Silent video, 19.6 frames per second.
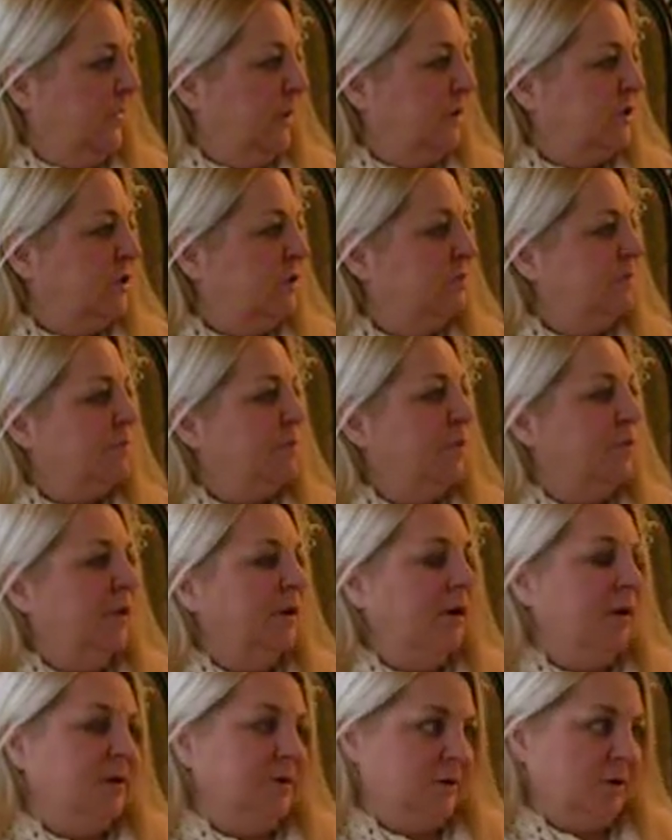and she was
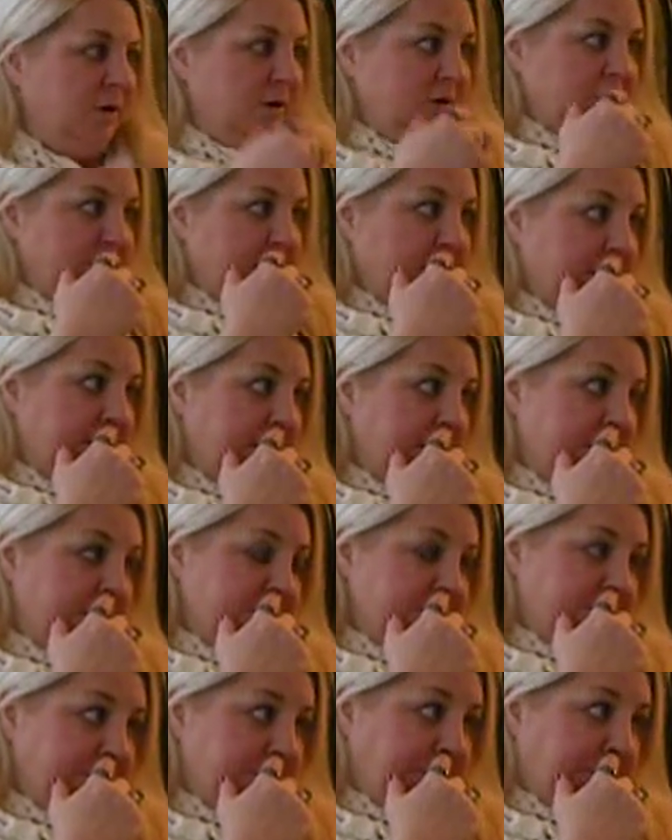pulling on dark stockings.